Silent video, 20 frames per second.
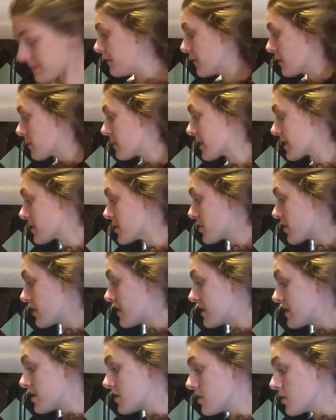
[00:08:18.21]
If your mixture
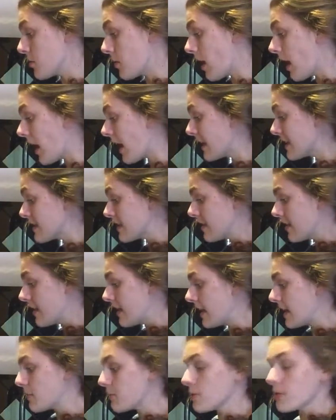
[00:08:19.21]
is too hot,
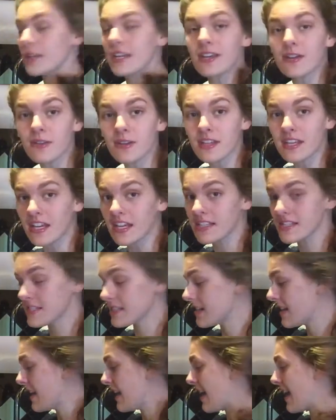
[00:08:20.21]
it will kill the
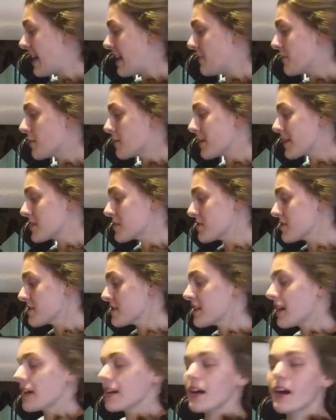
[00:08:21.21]
yeast, and if your mixture
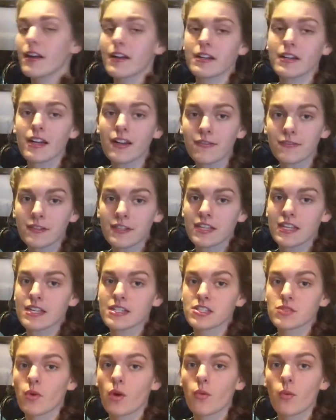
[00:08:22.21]
is not hot enough, the
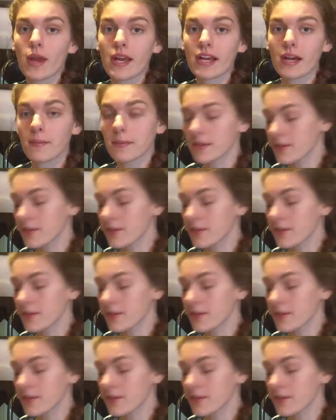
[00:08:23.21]
yeast won't wake